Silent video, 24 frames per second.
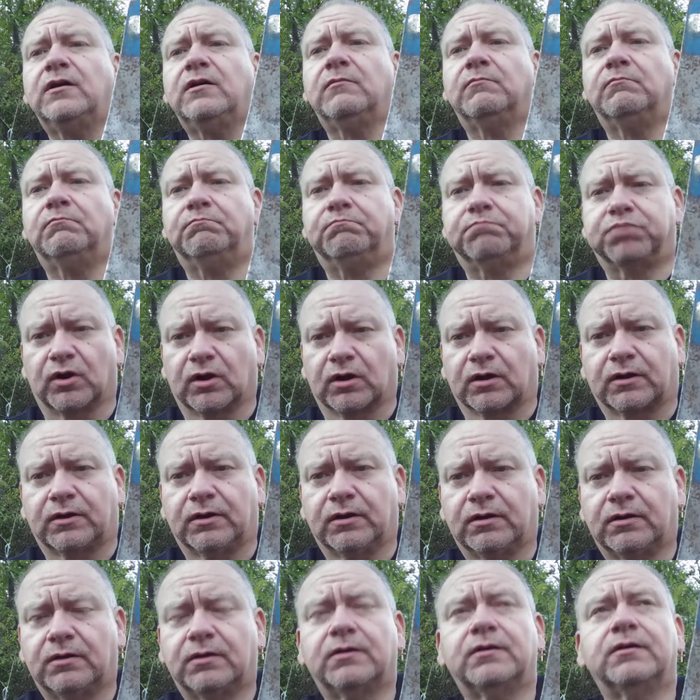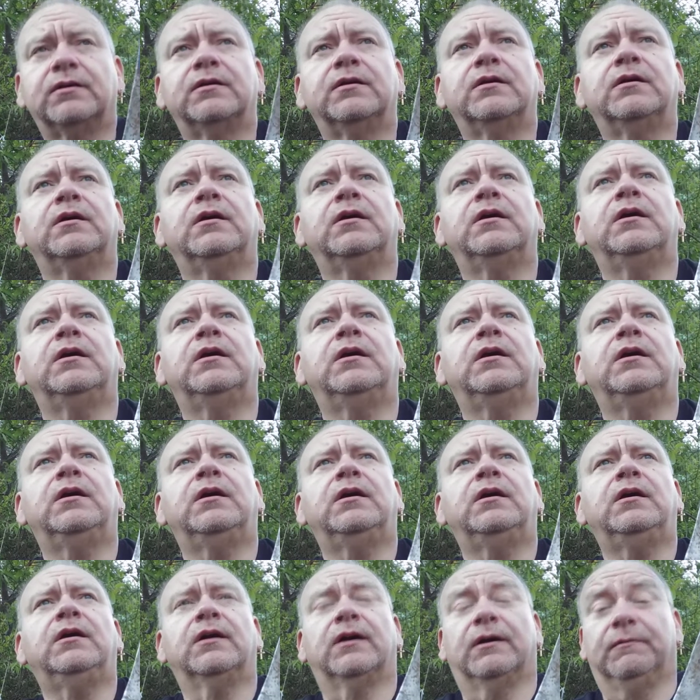Bruk.
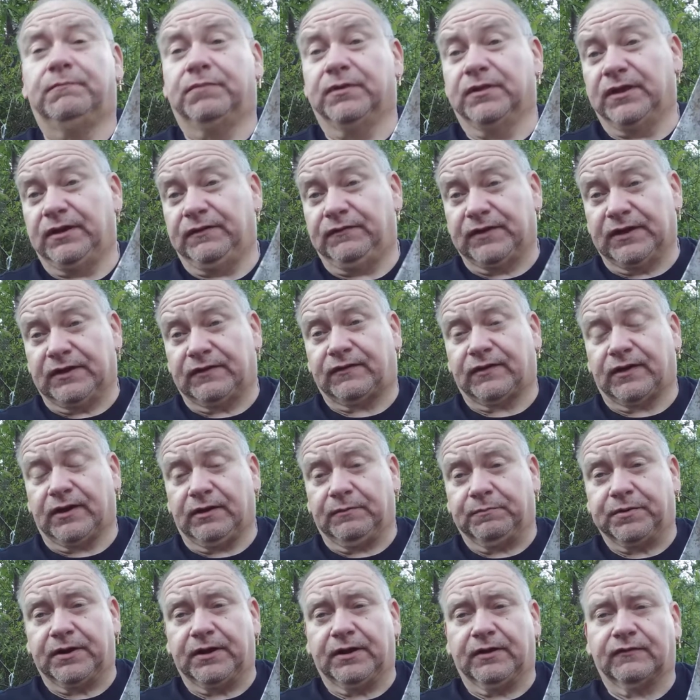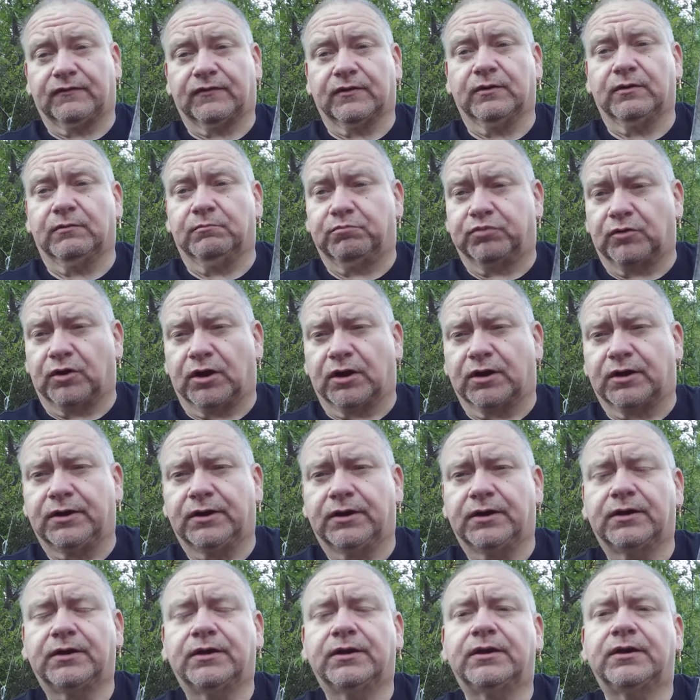I believe that's how you pronounce it, or Bruk,
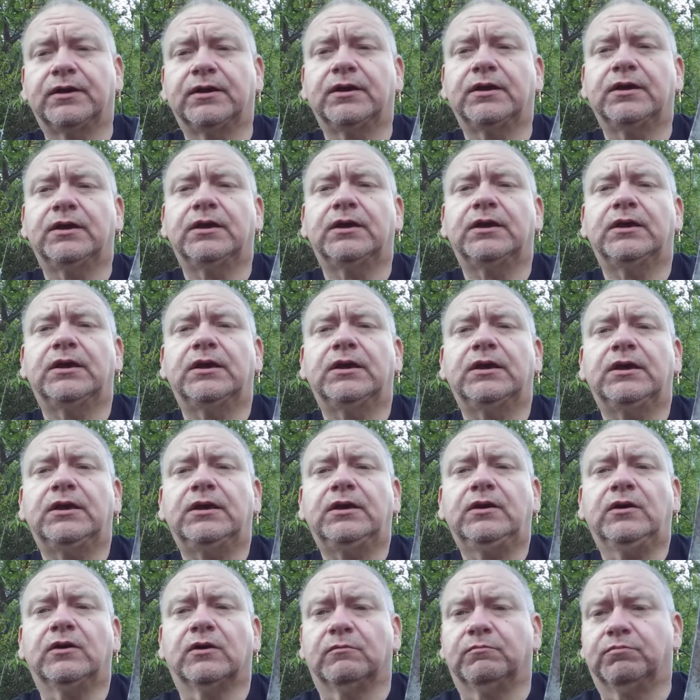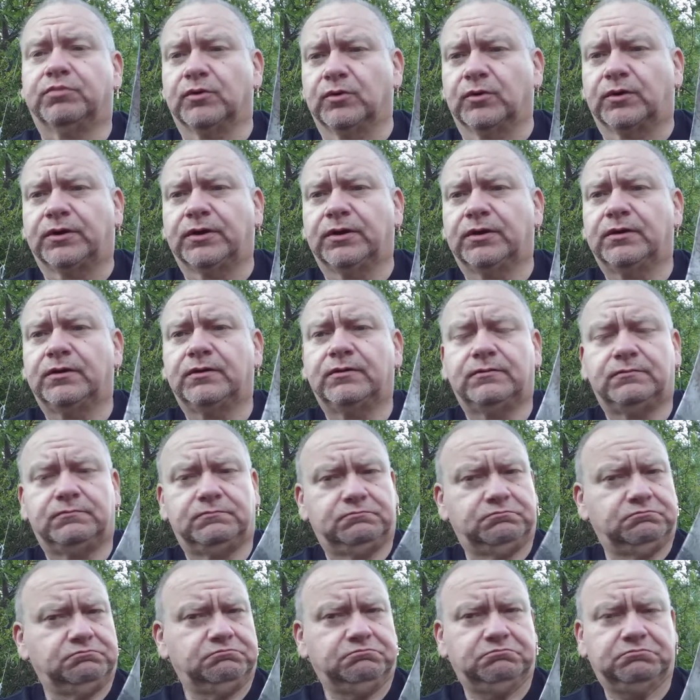or Bruk.
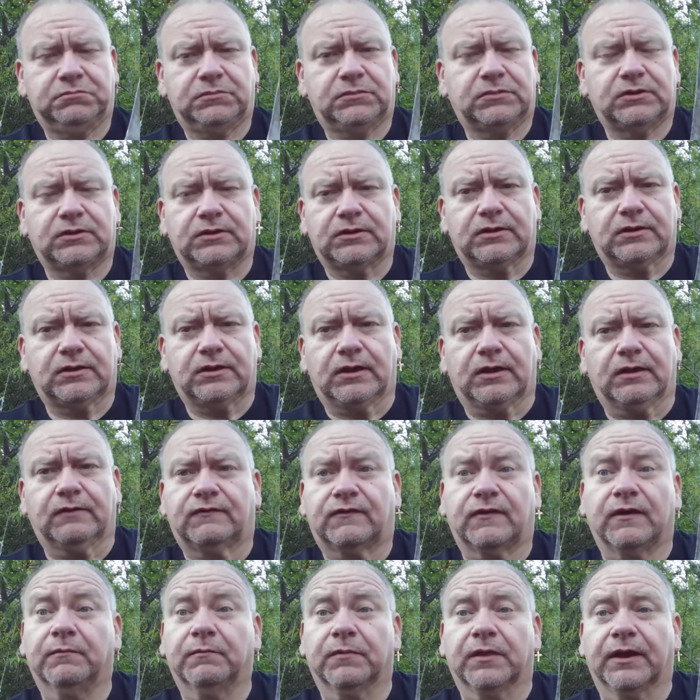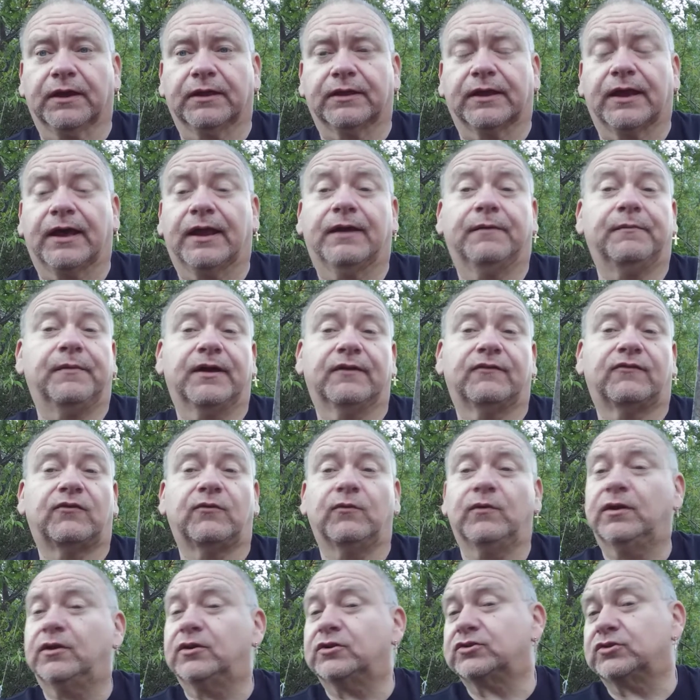Something like that. I'm not
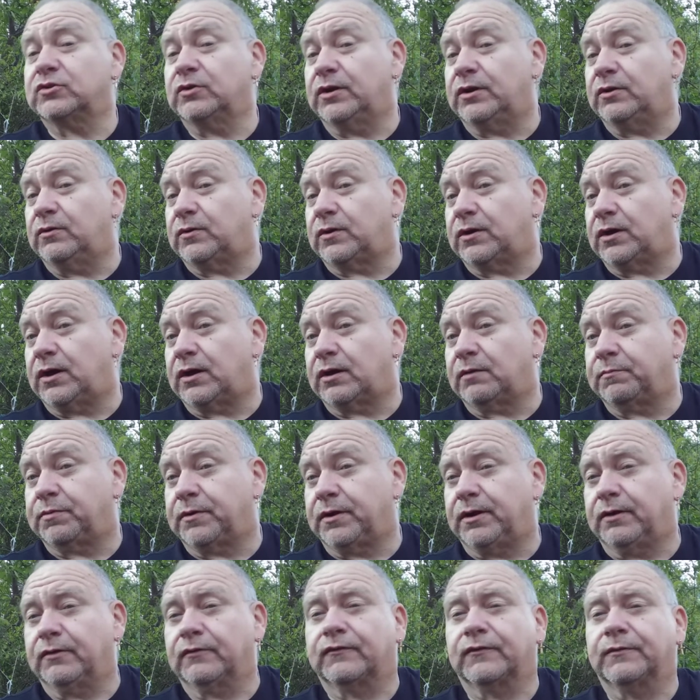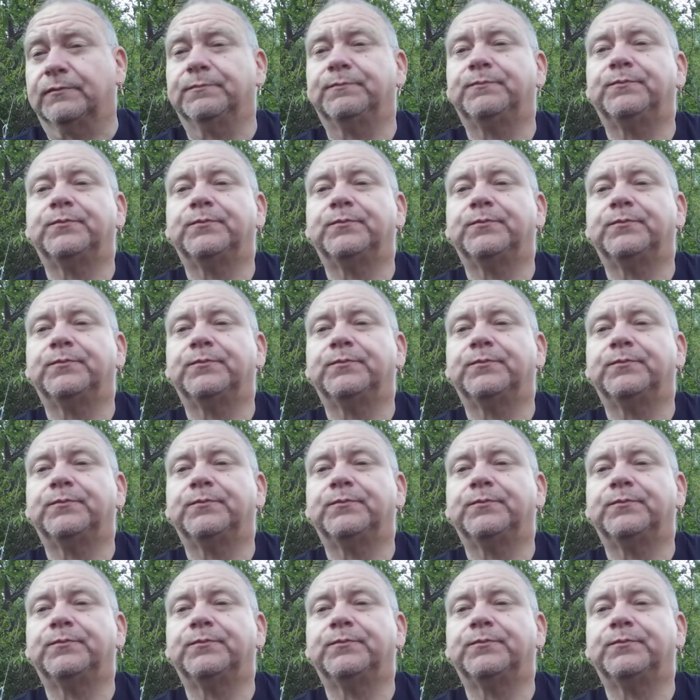Swedish, so I don't know how to pronounce it.